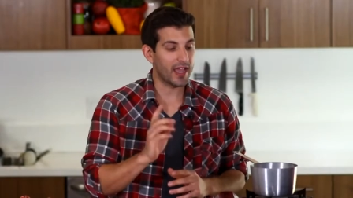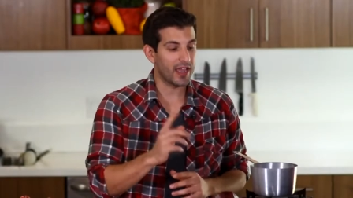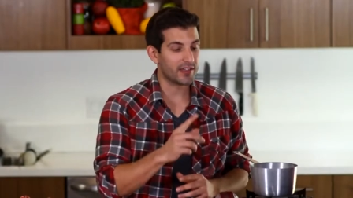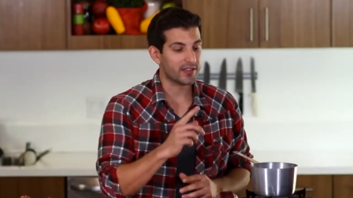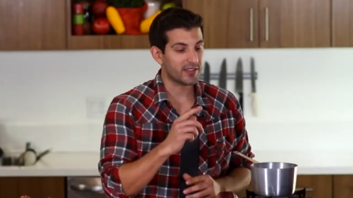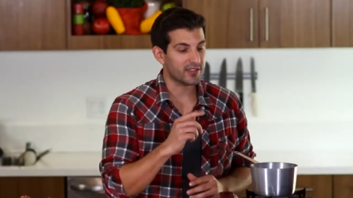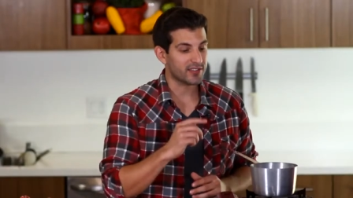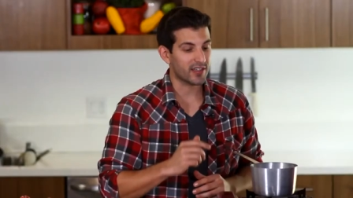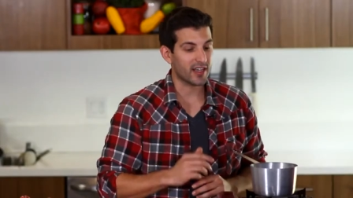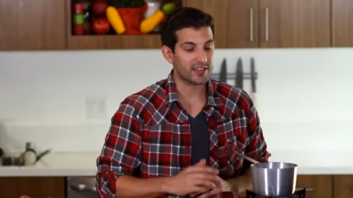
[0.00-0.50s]

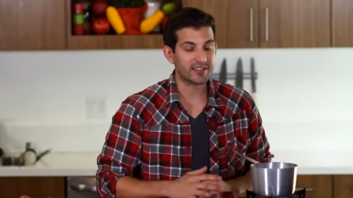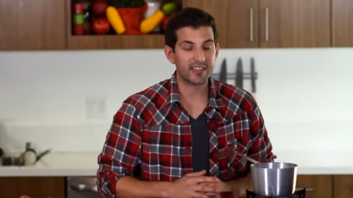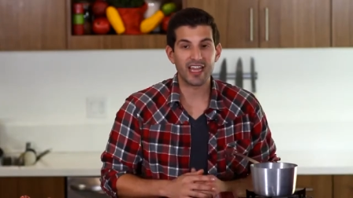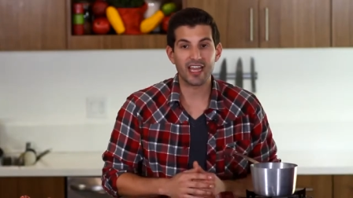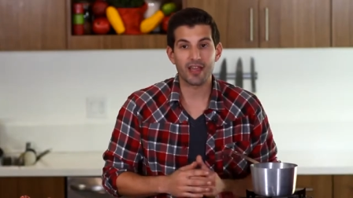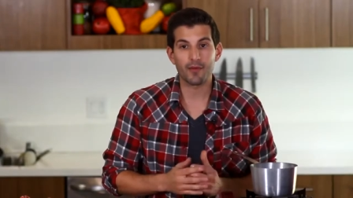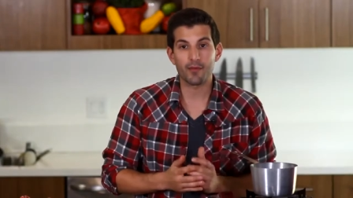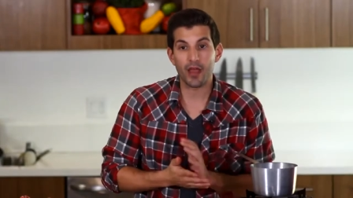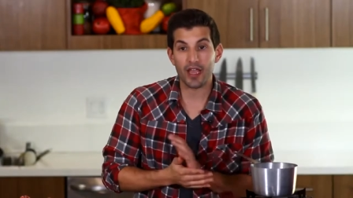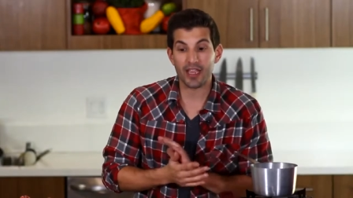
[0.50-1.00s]
and saute
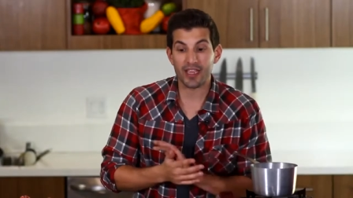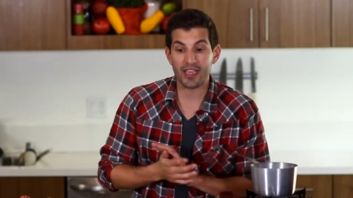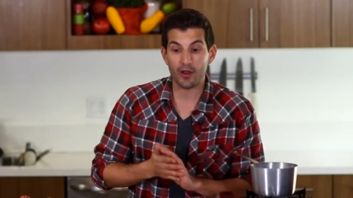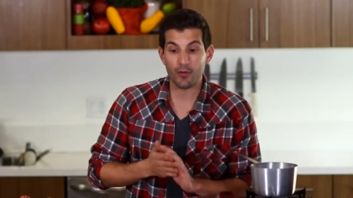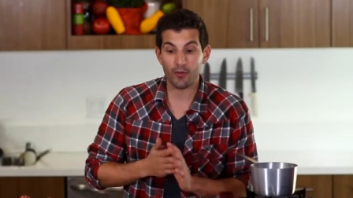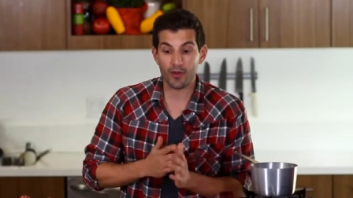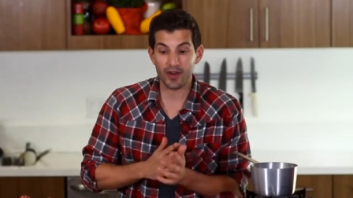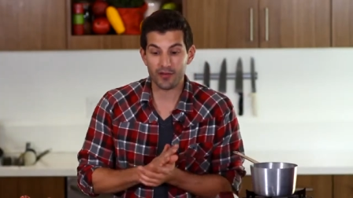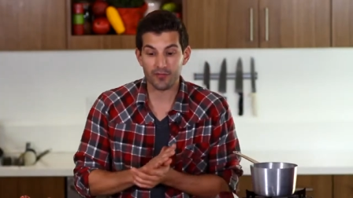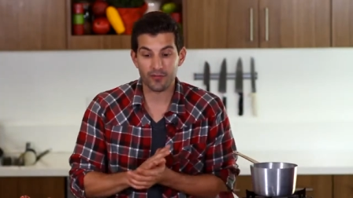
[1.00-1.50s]
them and
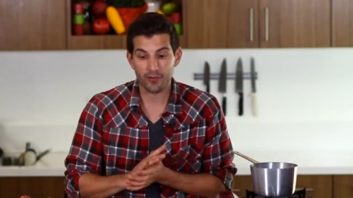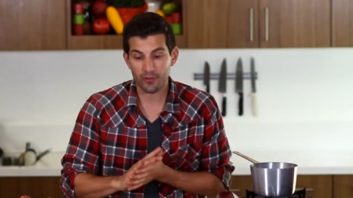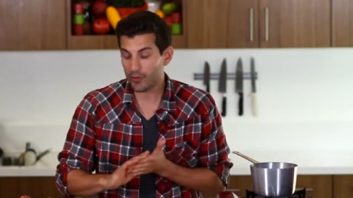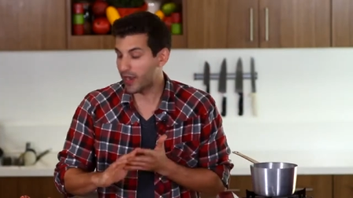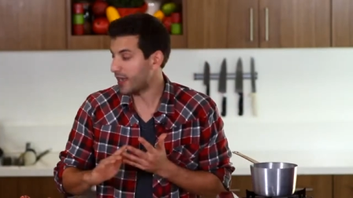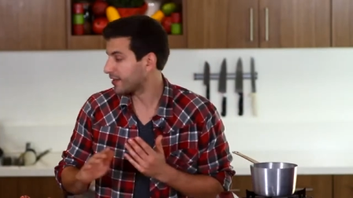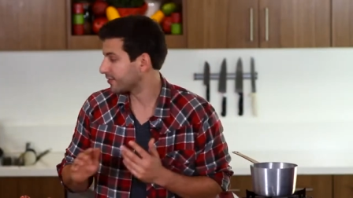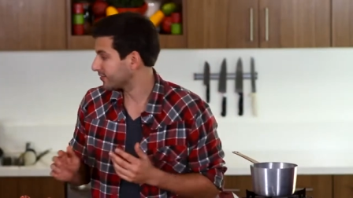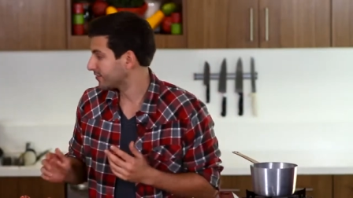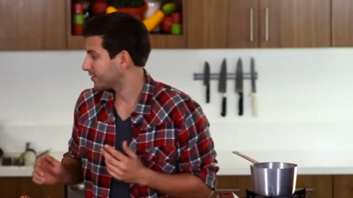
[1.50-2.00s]
get ready for the
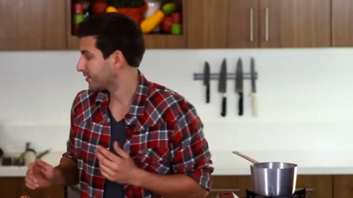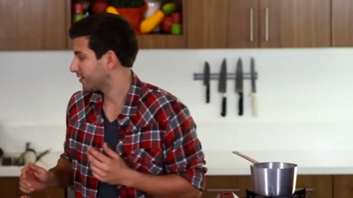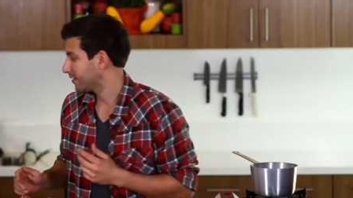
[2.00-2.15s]
rest.